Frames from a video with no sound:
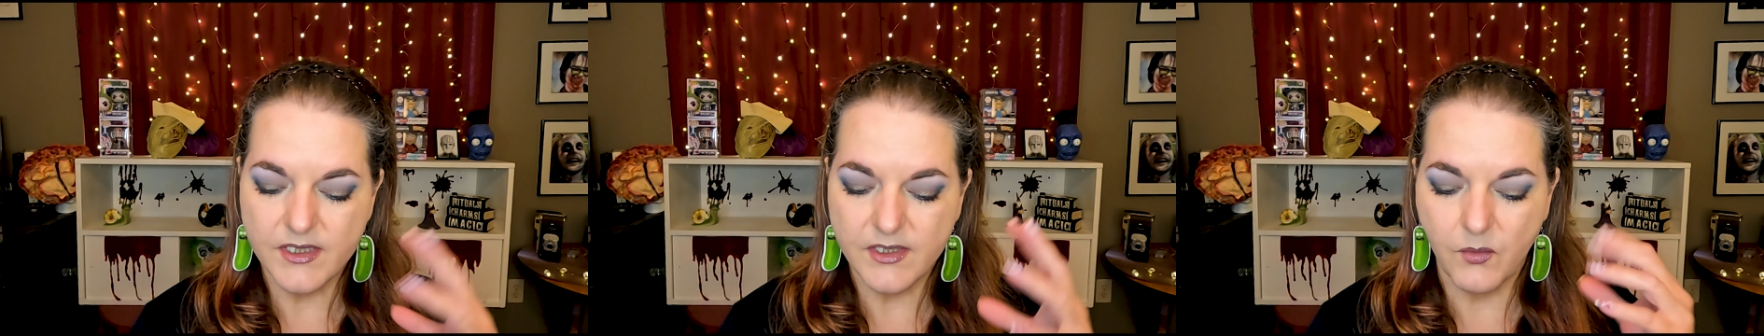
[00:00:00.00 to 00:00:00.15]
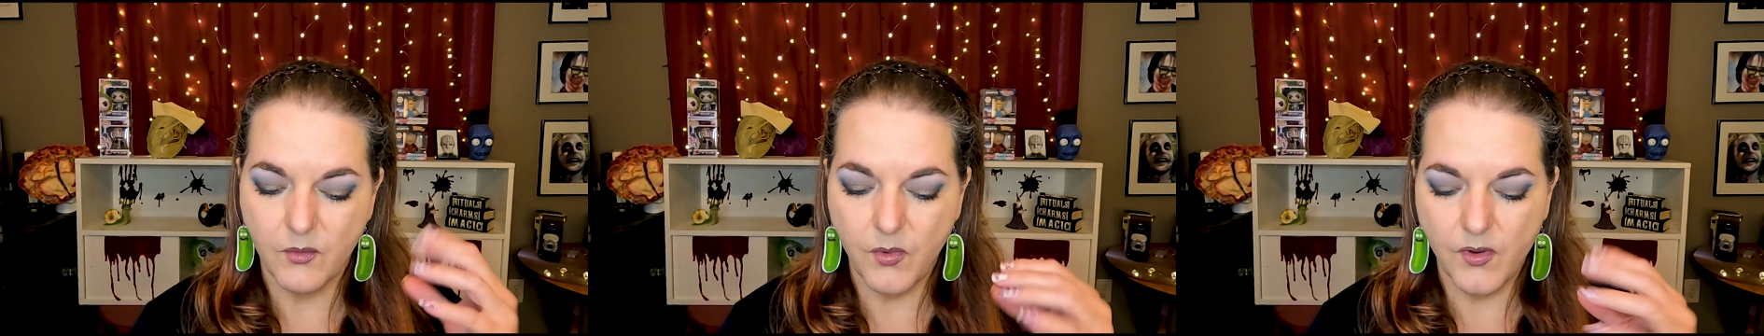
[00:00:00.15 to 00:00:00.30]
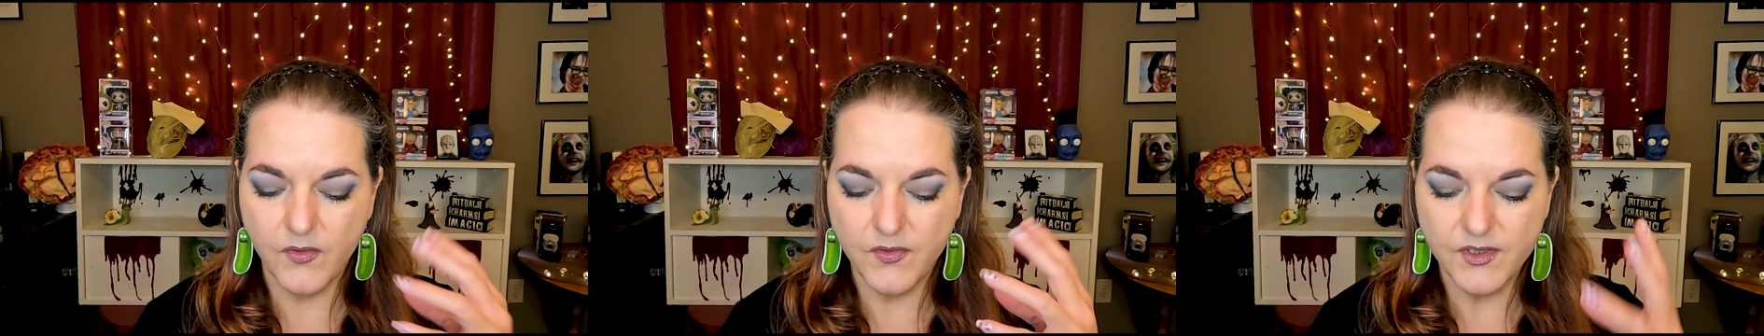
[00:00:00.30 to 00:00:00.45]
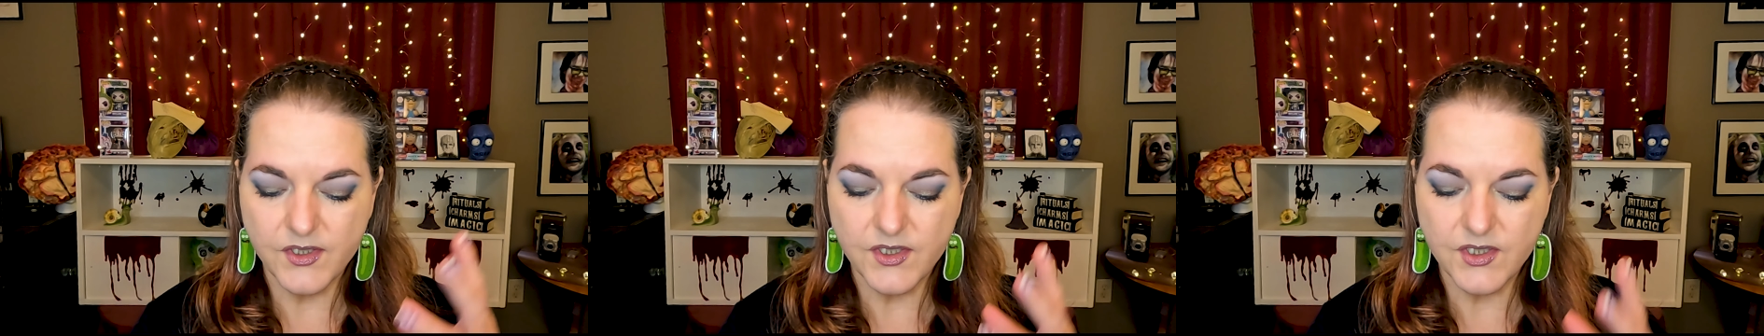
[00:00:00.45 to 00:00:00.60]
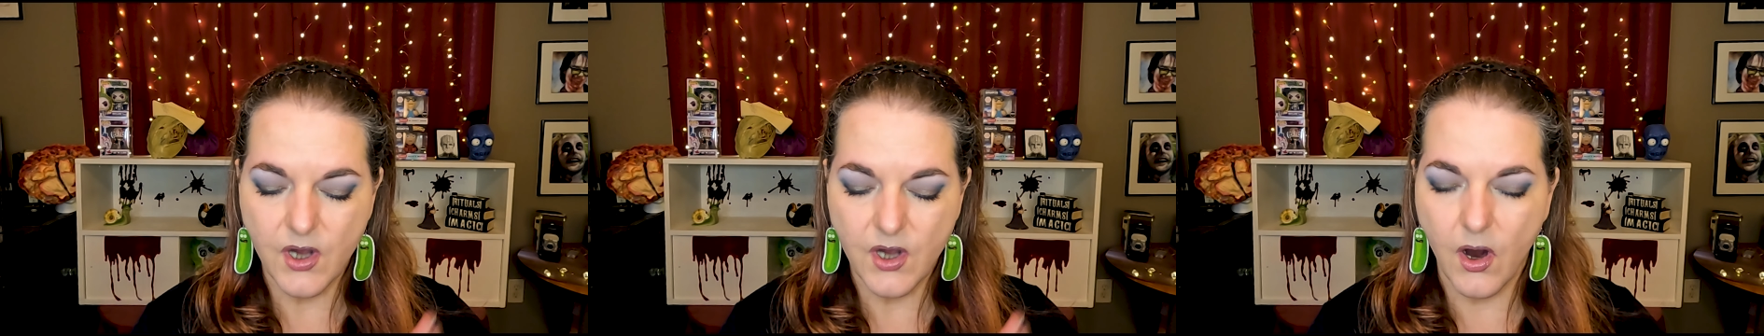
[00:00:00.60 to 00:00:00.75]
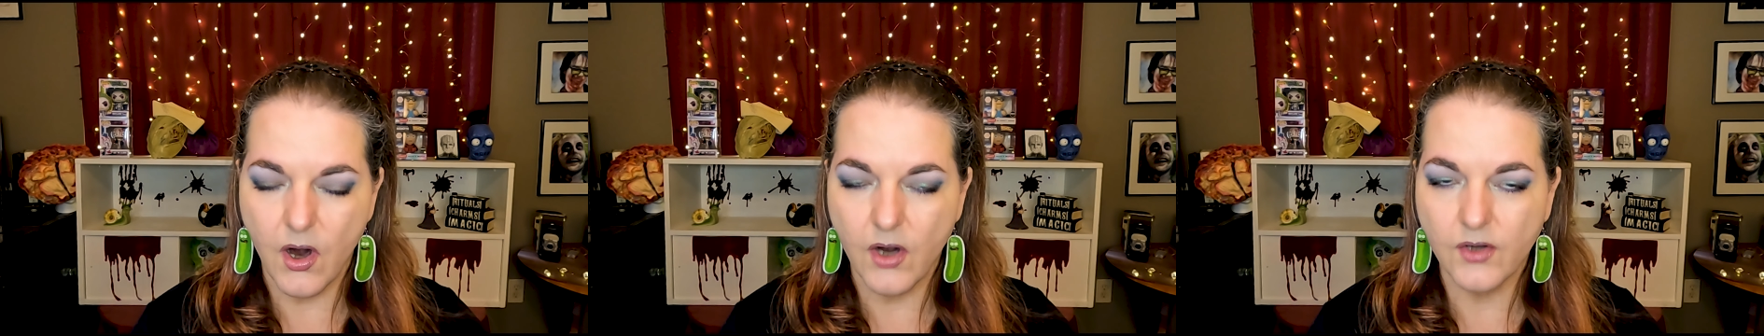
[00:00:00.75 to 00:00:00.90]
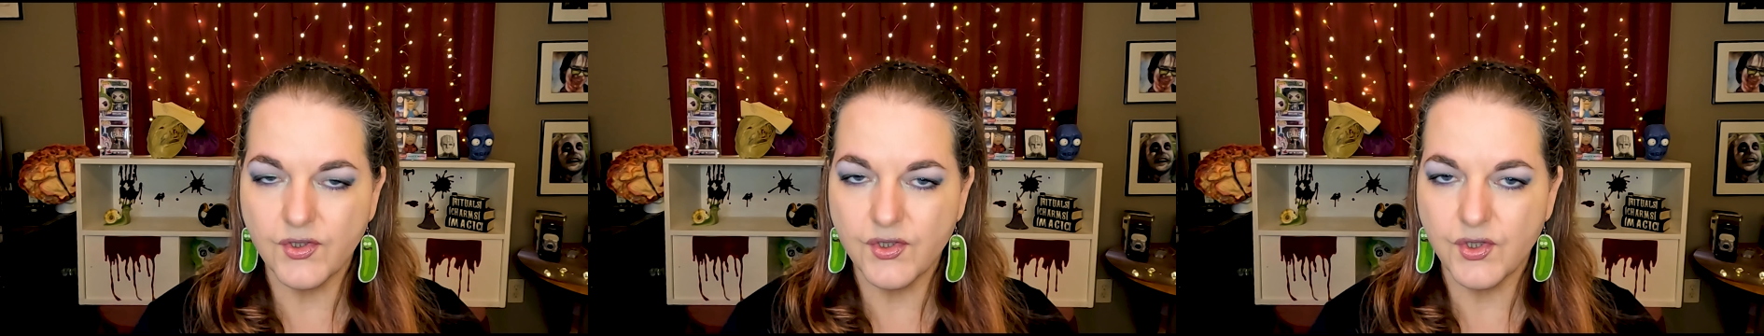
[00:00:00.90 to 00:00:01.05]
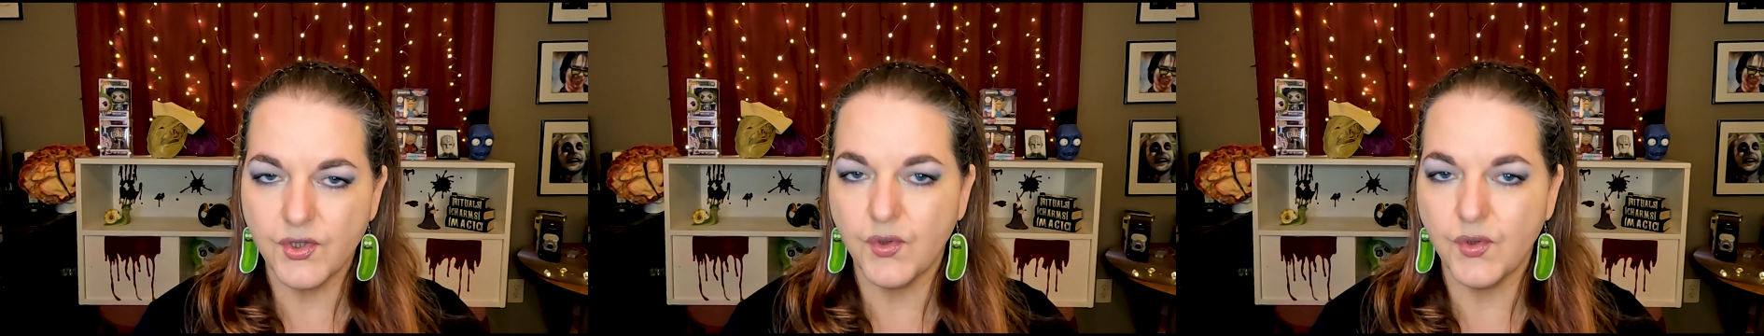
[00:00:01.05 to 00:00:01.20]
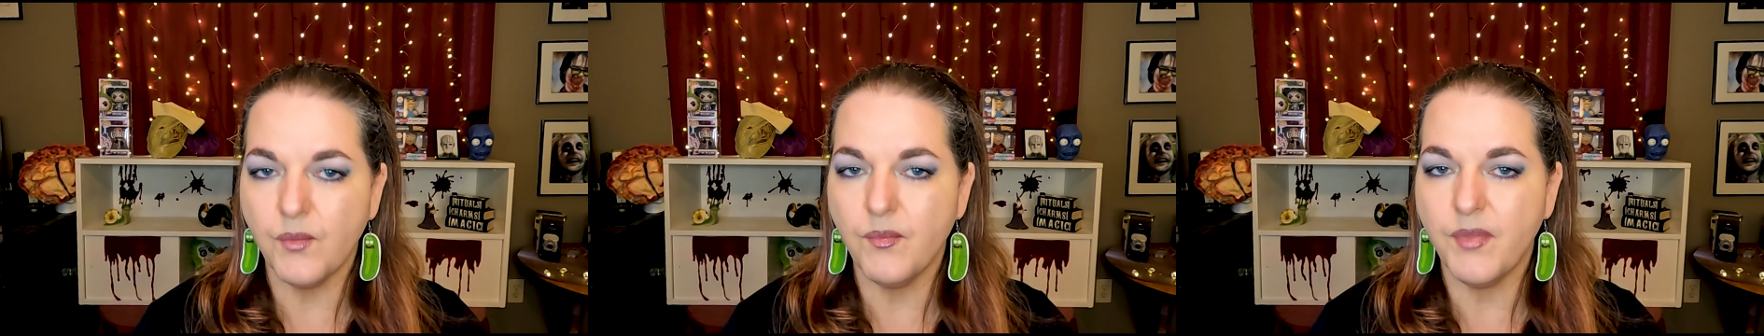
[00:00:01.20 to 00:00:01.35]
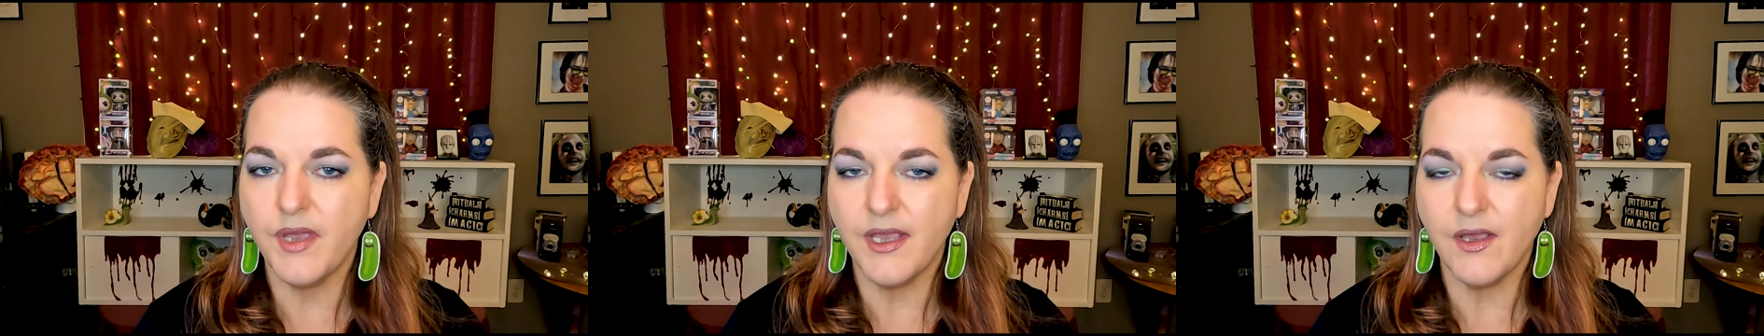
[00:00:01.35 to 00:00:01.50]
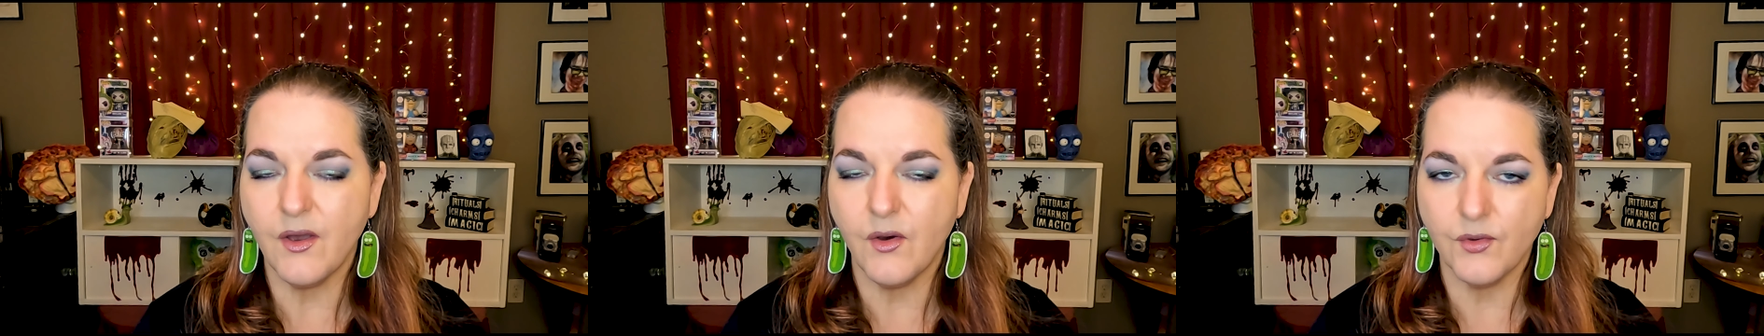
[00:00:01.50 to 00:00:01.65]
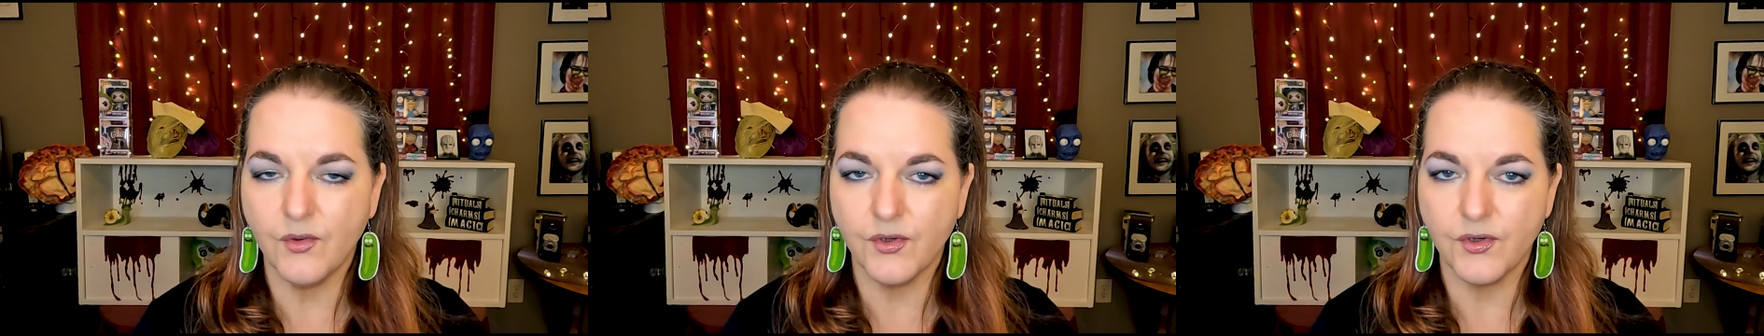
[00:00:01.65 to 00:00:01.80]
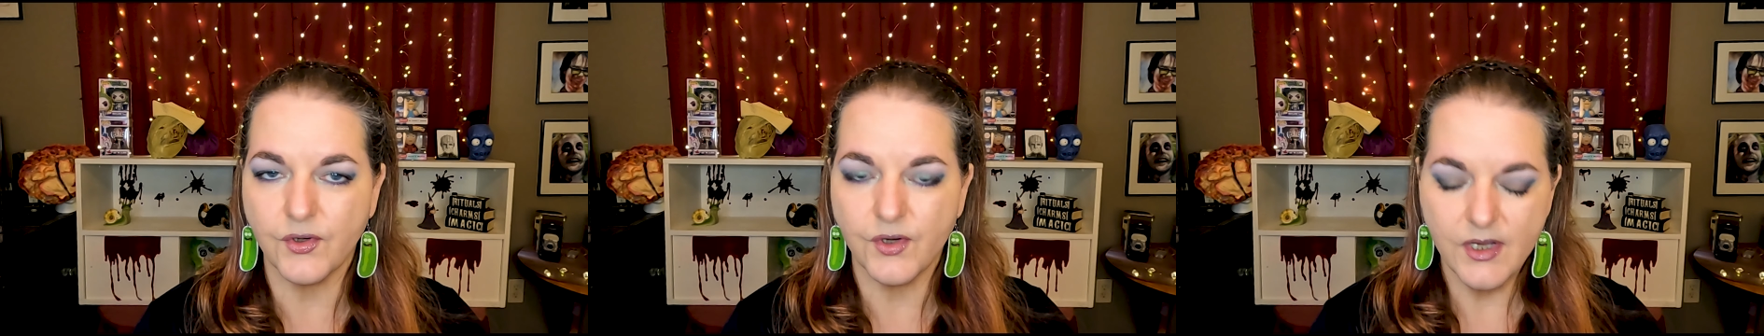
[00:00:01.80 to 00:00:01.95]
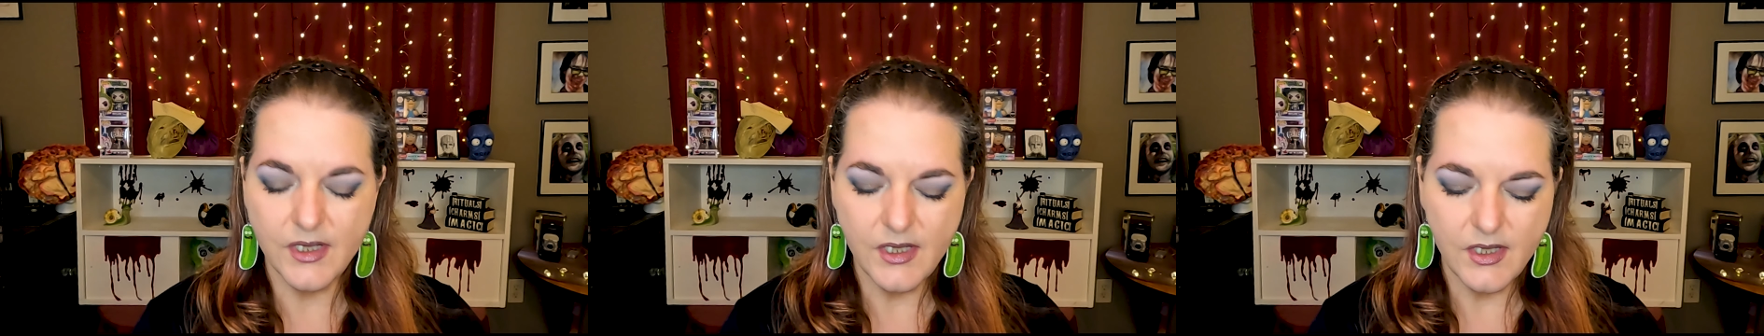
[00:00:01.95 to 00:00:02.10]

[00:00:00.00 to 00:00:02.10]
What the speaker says: I want this scar to be older.